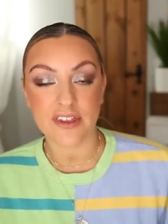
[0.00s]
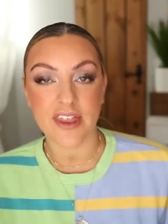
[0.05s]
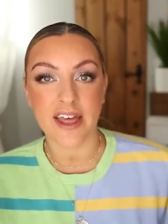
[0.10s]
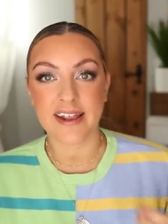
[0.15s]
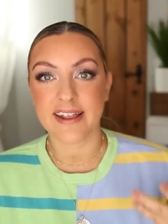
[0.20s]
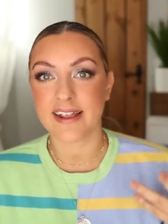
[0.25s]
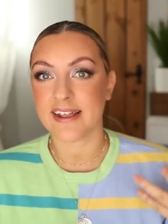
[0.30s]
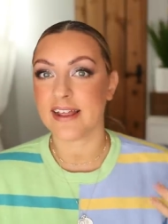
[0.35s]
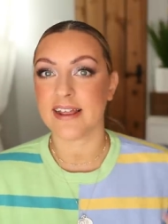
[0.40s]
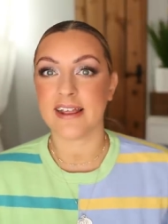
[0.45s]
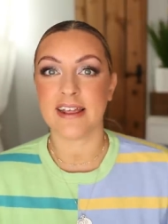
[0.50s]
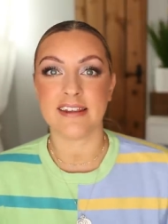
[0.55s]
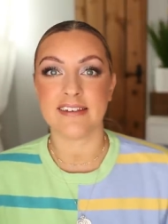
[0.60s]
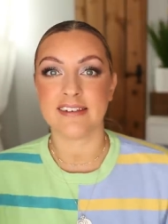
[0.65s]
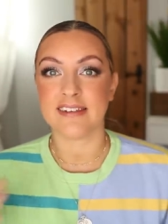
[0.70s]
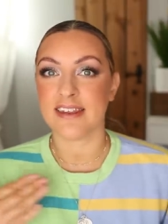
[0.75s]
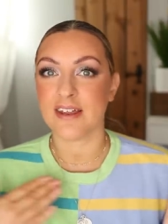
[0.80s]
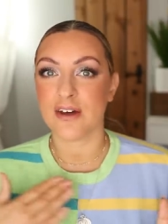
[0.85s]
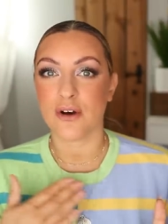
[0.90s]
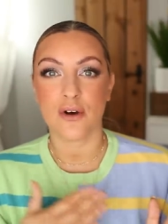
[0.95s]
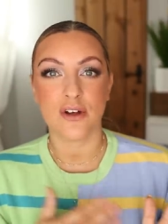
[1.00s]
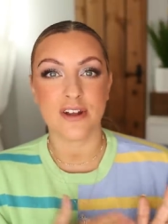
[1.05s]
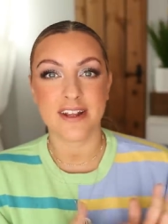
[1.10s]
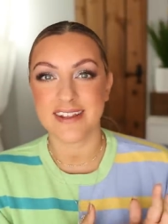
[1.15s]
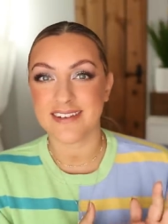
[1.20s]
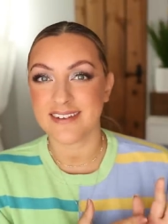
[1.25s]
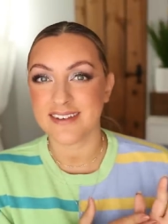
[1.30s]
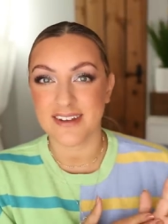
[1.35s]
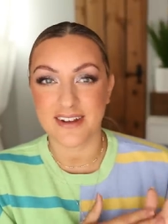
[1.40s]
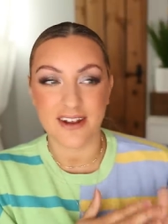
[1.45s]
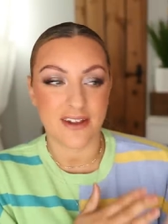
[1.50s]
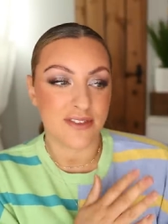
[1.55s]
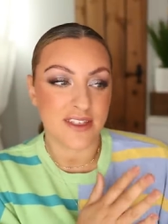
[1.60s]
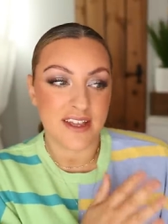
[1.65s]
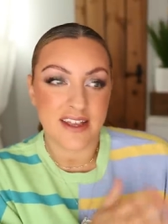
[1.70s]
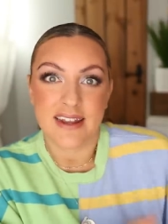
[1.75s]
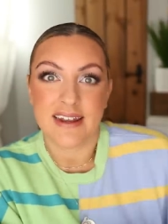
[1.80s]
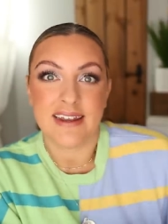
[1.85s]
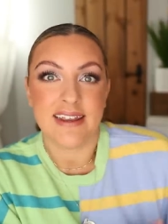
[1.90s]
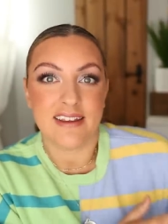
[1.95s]
Like it's the it's you know the
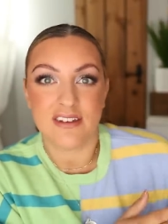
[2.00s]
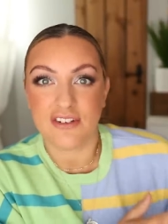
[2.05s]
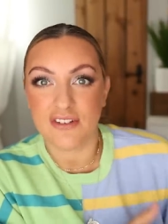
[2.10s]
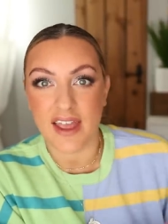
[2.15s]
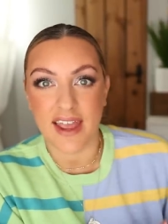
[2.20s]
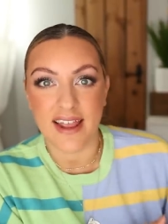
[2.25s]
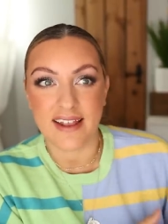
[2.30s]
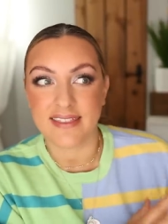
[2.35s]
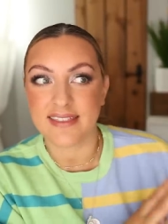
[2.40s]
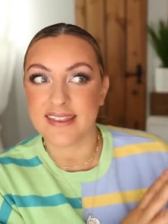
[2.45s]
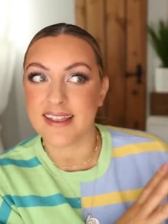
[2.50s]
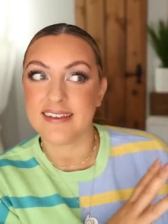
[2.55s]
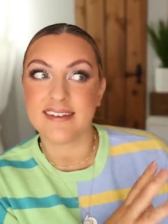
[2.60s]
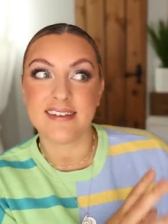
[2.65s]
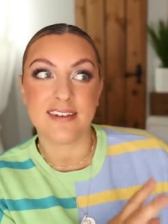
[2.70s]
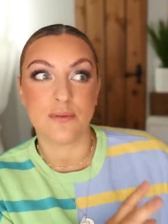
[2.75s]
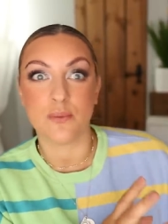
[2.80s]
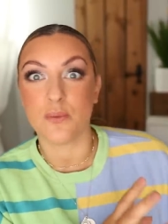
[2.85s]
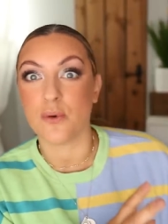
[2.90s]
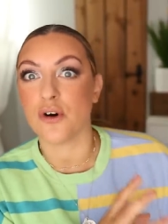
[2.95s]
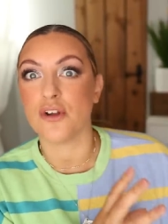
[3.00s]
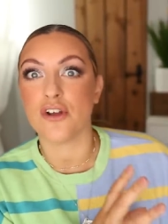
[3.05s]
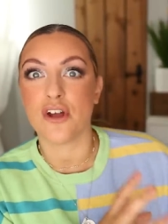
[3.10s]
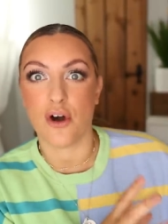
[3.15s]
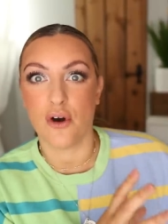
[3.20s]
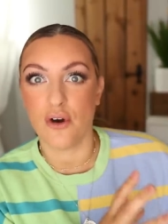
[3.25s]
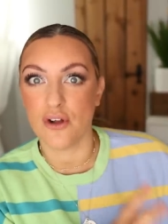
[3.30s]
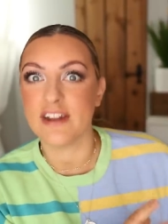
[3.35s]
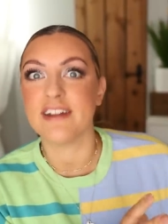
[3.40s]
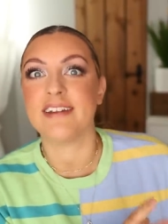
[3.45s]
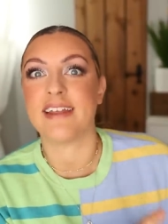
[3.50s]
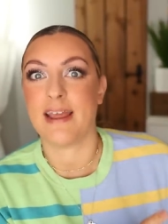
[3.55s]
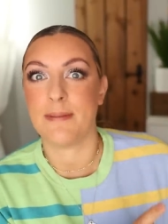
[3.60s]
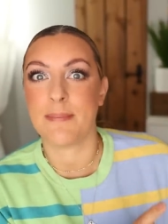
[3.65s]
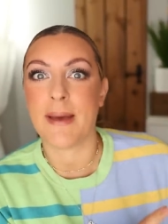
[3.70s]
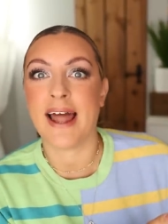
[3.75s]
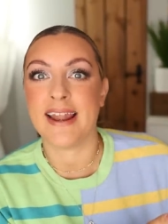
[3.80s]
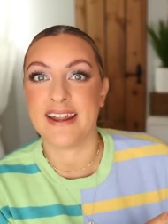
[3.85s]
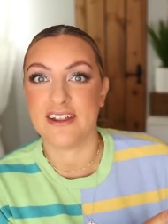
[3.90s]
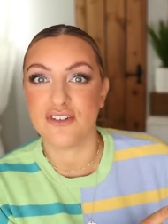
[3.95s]
cliche. This is what a holiday
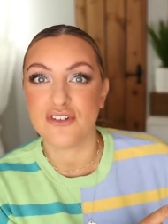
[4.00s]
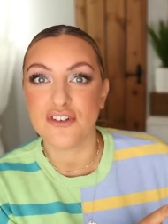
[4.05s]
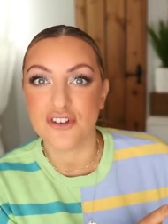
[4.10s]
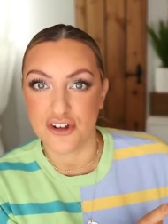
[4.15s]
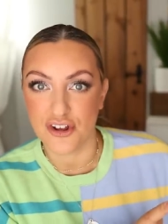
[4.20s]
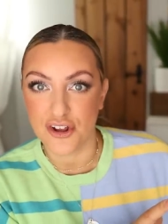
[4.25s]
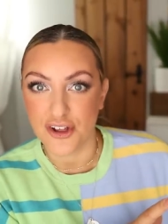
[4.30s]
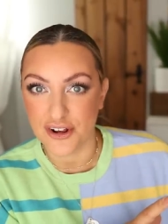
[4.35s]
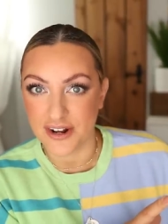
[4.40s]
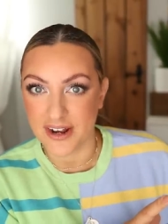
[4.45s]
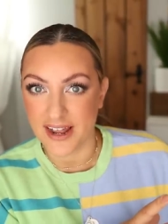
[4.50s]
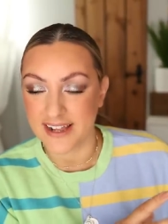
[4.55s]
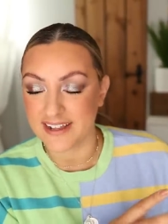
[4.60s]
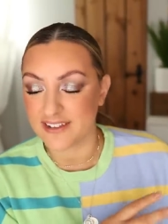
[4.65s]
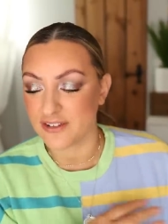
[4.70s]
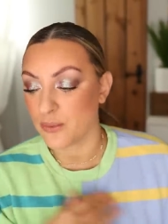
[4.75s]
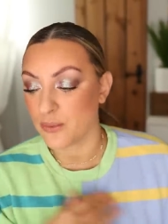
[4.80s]
palette should look like.